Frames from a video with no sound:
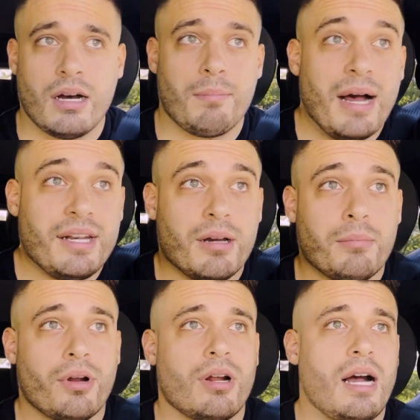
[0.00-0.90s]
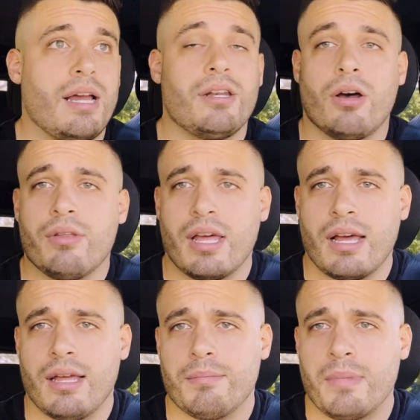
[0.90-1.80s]
My number, I know
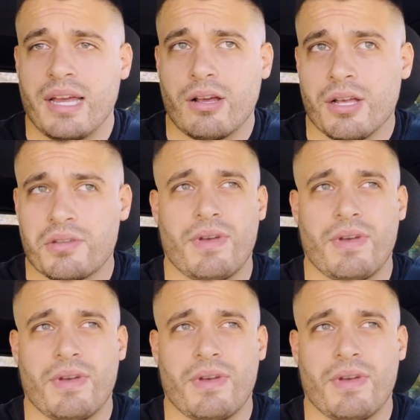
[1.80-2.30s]
that my cost